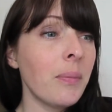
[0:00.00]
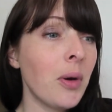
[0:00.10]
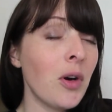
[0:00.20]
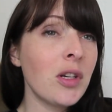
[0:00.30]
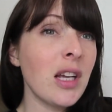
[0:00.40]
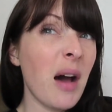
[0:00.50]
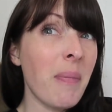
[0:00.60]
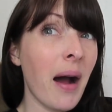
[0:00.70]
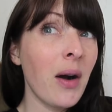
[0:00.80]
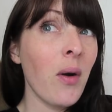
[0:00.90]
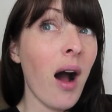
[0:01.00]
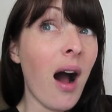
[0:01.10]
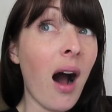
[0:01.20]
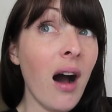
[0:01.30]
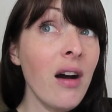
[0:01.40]
Put about
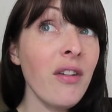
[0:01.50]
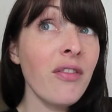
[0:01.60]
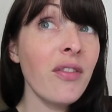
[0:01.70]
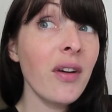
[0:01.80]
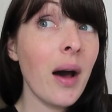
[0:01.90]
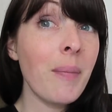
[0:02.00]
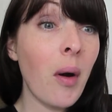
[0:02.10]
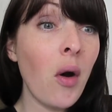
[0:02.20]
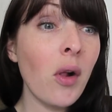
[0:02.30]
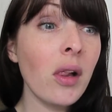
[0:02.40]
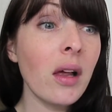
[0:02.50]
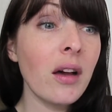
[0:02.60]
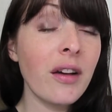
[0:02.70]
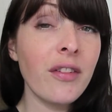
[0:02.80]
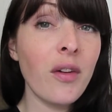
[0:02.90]
half a bottle
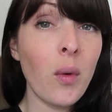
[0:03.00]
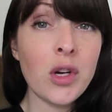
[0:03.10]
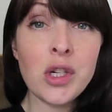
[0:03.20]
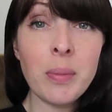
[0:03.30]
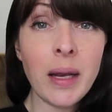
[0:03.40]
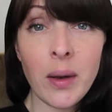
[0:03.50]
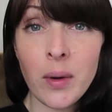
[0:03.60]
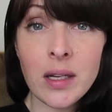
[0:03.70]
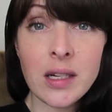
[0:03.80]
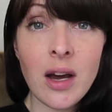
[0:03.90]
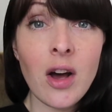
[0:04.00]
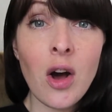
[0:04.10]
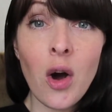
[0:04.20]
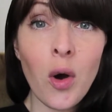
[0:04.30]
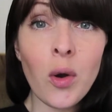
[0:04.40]
of washing up liquid
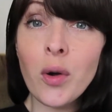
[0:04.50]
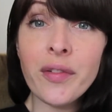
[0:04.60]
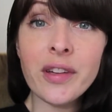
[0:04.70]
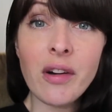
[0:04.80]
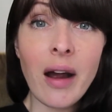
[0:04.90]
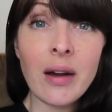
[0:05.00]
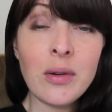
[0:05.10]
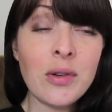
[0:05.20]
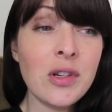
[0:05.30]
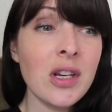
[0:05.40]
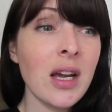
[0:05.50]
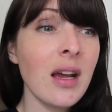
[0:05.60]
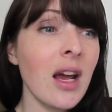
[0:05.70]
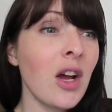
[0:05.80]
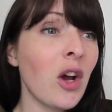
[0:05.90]
all over the ground.
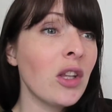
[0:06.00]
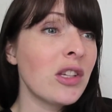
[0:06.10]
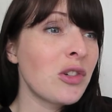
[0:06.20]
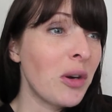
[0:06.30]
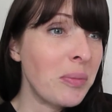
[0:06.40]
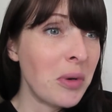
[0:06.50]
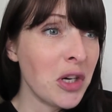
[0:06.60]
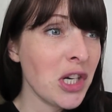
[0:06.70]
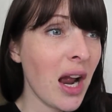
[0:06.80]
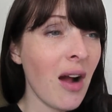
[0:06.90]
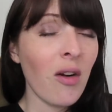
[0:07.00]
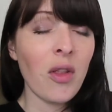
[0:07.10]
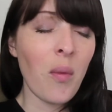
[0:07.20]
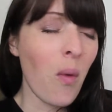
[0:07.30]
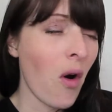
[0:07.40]
Got the scrubbing brush out,
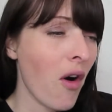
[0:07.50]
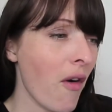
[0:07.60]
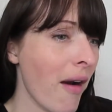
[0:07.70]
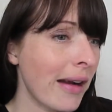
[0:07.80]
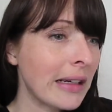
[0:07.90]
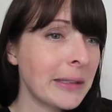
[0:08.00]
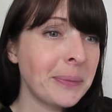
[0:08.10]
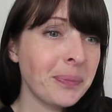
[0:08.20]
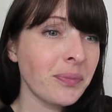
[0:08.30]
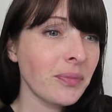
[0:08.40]
got the water out.